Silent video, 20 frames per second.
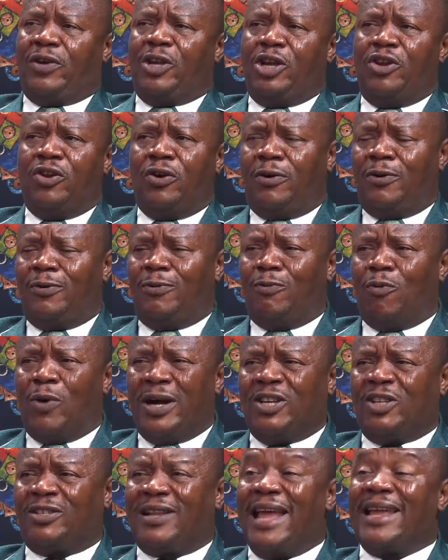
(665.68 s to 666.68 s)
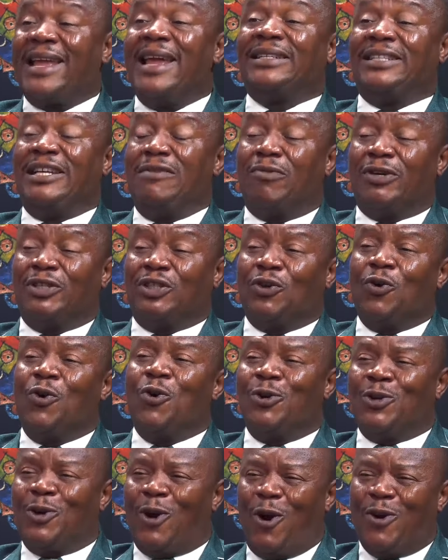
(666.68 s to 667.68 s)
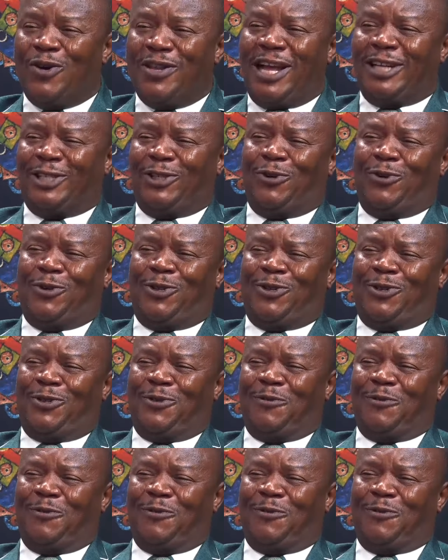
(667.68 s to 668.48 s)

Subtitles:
you know, we're just like 18 months old on that route.